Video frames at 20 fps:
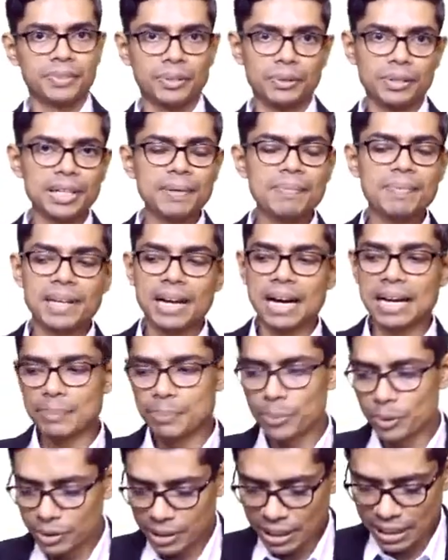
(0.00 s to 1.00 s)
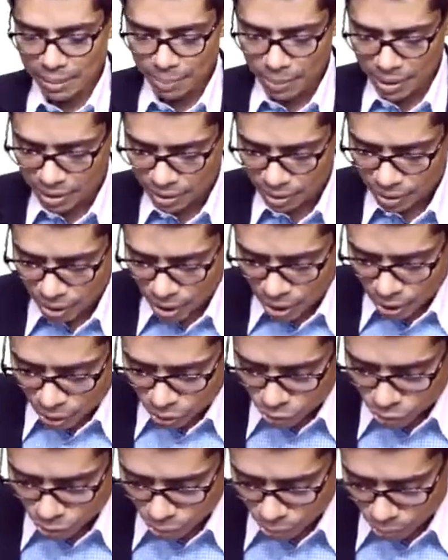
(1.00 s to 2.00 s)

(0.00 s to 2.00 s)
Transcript: Okay, hypothalamus. So